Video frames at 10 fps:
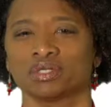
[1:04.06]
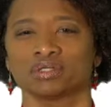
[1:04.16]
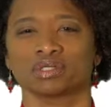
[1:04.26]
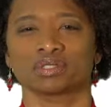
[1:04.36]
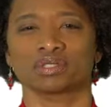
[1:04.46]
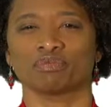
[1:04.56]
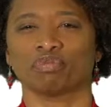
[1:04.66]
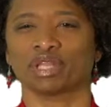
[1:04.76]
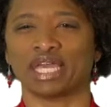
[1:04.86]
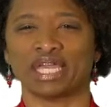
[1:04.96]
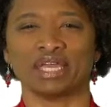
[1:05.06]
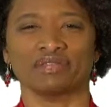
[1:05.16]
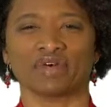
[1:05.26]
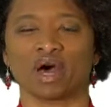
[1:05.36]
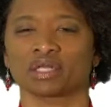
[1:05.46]
just the plaguing
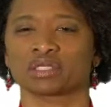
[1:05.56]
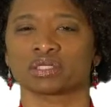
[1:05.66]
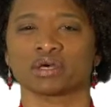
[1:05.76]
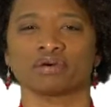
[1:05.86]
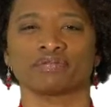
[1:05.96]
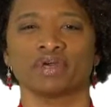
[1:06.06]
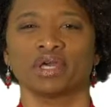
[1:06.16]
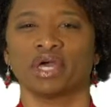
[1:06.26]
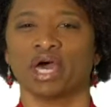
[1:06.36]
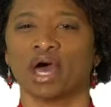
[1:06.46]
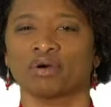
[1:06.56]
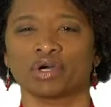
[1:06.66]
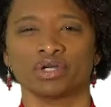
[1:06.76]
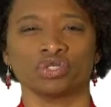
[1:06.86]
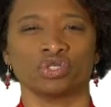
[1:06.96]
thoughts of how
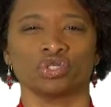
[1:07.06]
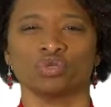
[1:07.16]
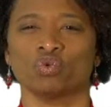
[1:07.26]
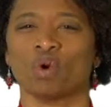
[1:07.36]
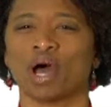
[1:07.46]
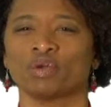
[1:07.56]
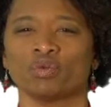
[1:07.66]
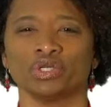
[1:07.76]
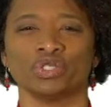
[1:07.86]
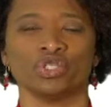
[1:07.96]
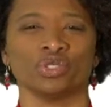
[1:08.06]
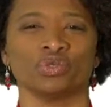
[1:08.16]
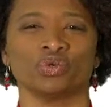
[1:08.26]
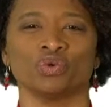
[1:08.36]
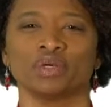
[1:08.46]
could you, why would
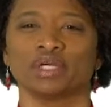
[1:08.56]
you,